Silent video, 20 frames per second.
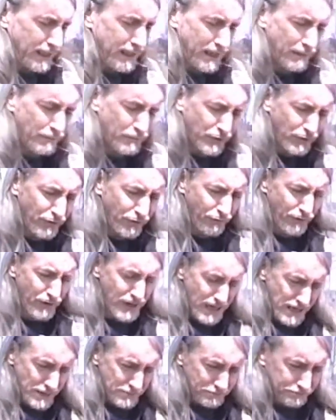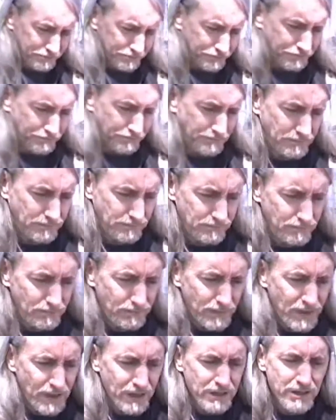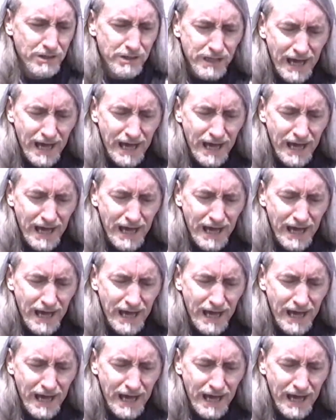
Number three, you